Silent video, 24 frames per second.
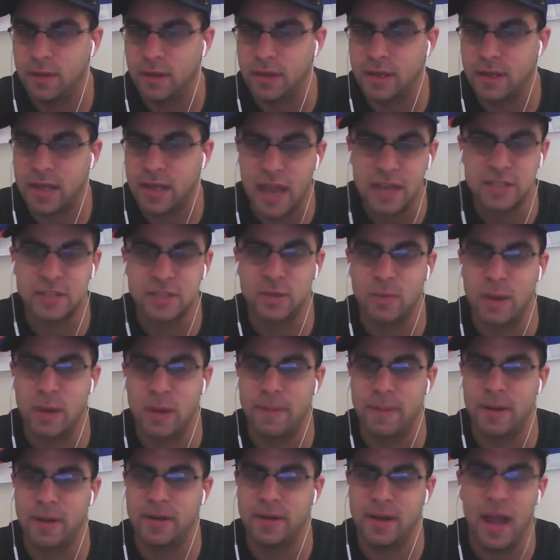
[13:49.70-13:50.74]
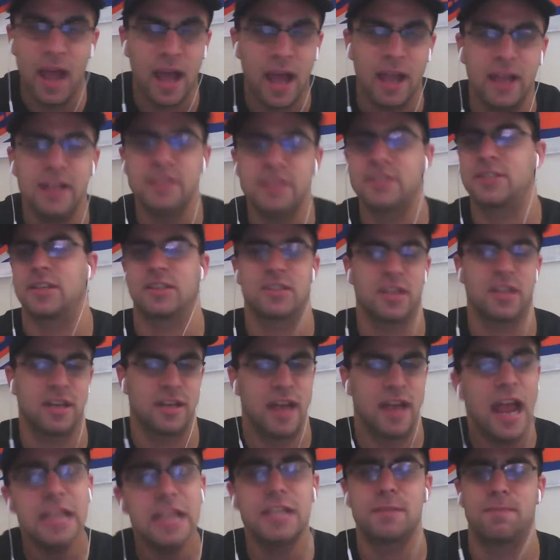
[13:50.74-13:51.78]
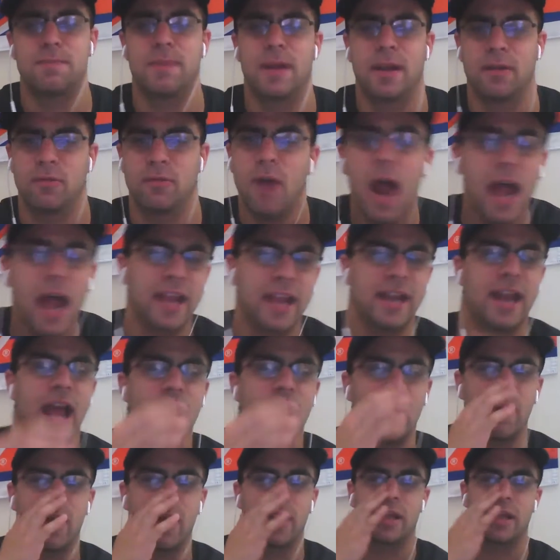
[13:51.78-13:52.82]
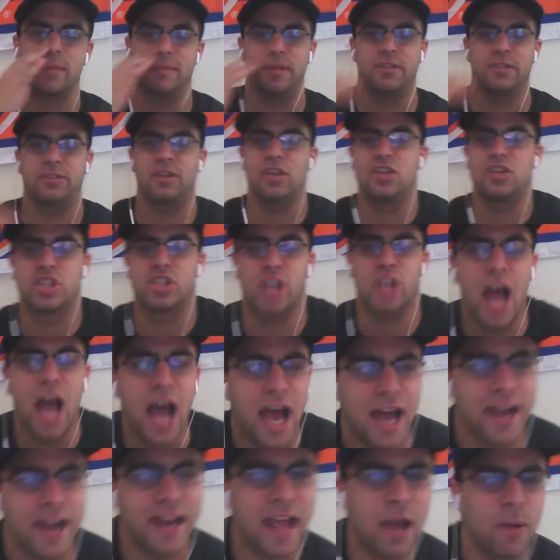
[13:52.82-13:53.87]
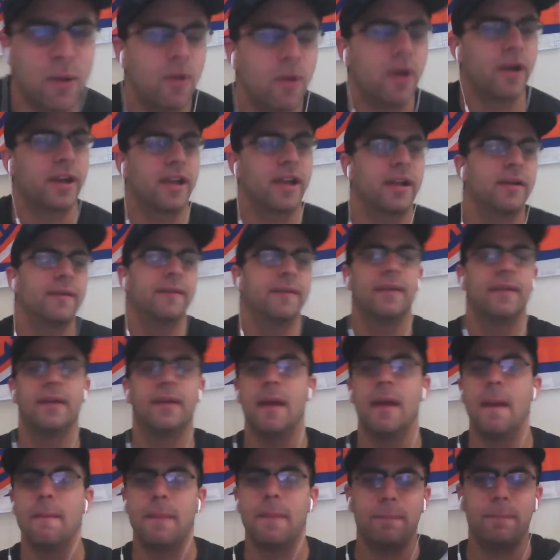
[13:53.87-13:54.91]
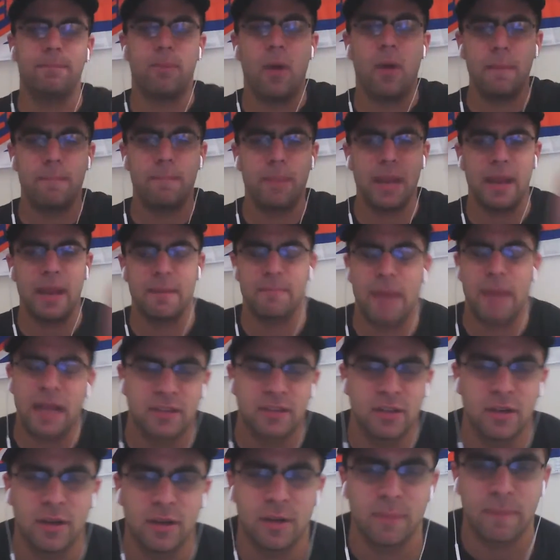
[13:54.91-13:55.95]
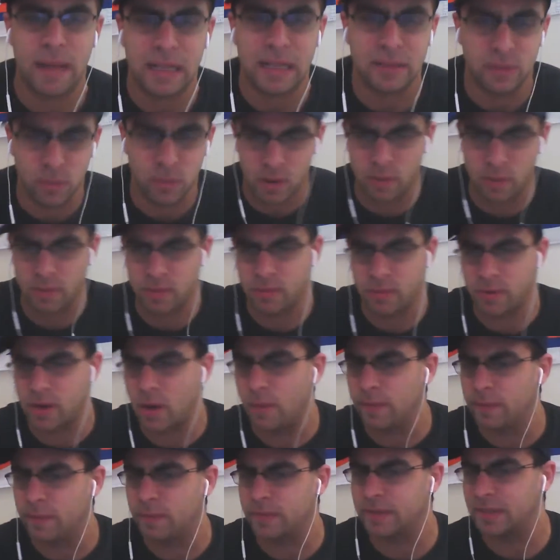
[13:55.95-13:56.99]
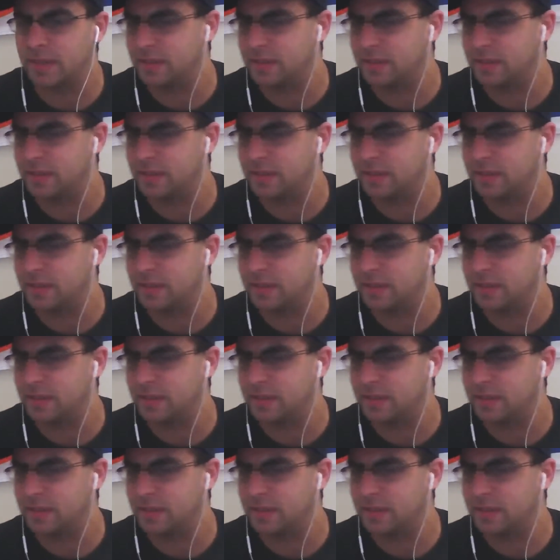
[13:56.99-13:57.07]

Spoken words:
Castaway beard. Nah, it's just a nice beard. Ryan, how are you? Mr. John, how are you? But point being, back to where we were going with